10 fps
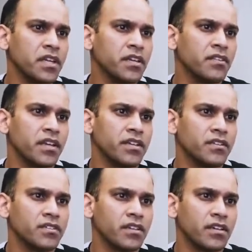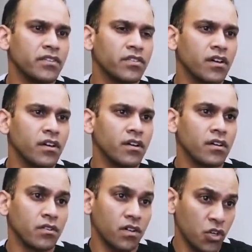meaning that it's
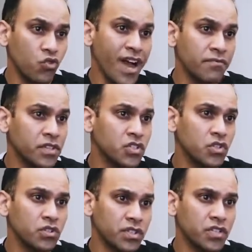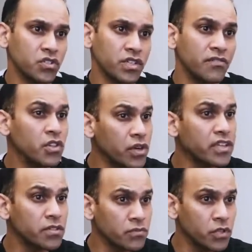a graft tissue essentially, even though it
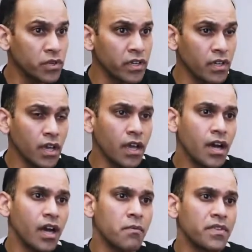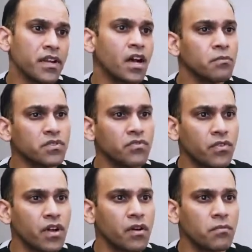is a fluid. Yeah. That comes
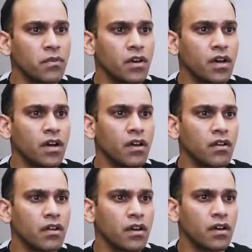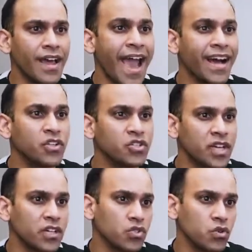from an
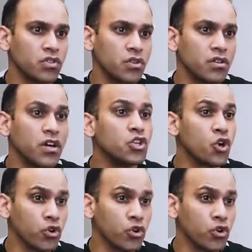allogenic source or a